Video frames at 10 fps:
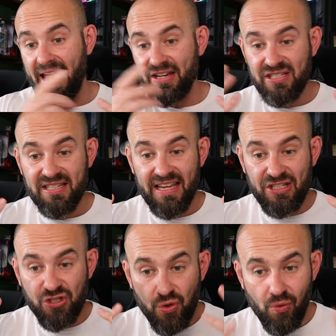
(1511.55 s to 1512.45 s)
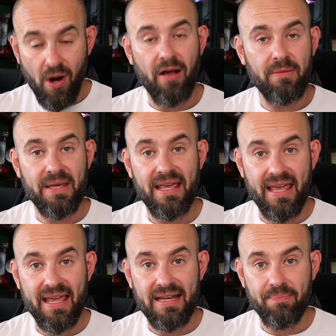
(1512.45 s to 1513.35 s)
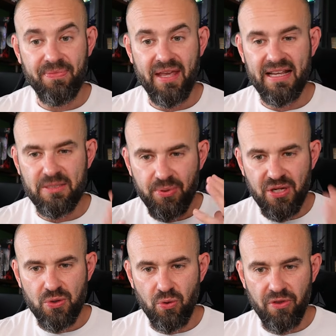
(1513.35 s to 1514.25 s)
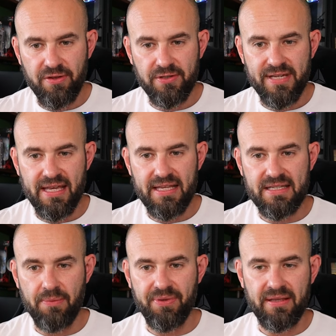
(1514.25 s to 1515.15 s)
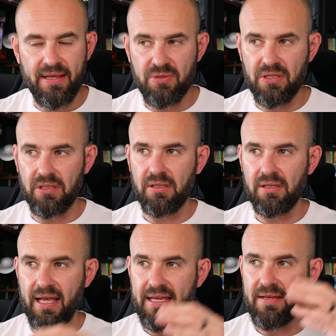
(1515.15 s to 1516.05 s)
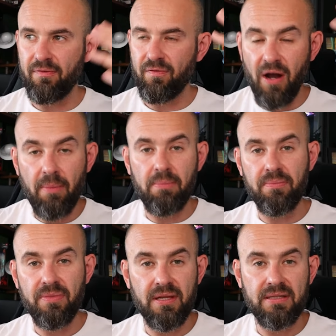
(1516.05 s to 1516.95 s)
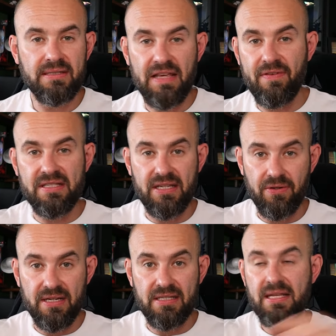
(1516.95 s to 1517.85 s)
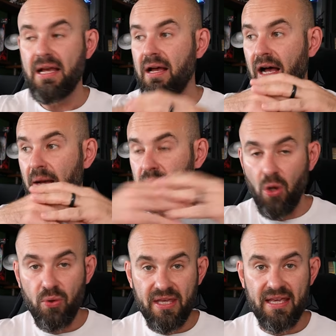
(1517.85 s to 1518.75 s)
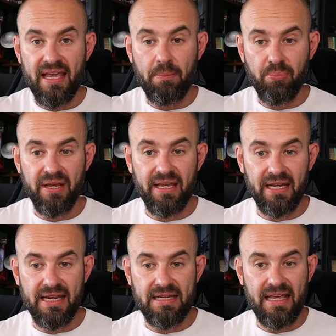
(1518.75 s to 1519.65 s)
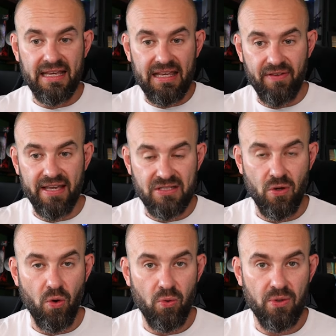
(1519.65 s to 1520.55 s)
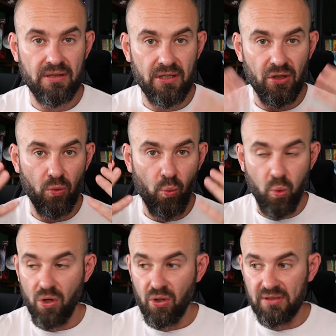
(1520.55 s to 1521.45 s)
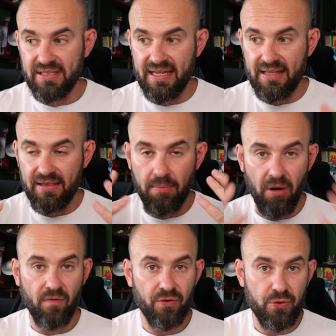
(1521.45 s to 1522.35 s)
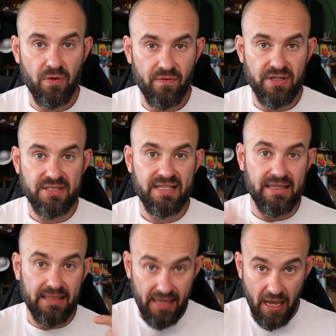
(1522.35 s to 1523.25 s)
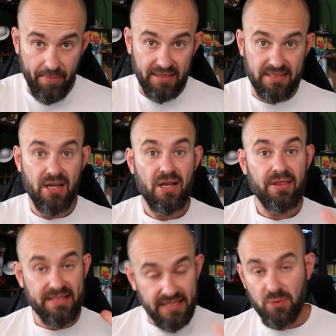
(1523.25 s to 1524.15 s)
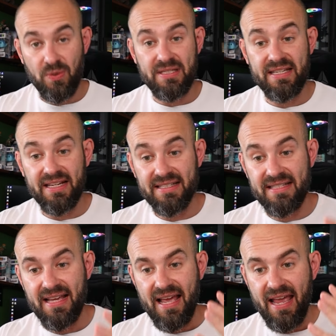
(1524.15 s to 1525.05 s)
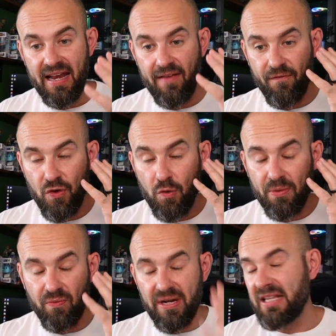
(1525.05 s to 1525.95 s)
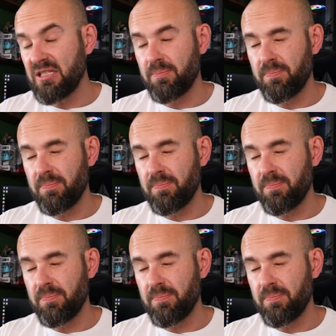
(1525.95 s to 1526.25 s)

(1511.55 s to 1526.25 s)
it just it's drawing me in and it's pretty cool that they're taking something that was a, uh, like from the tv series um, loki and bringing it in and giving its own little world in the marvel universe in the comics the 616 and if you've been reading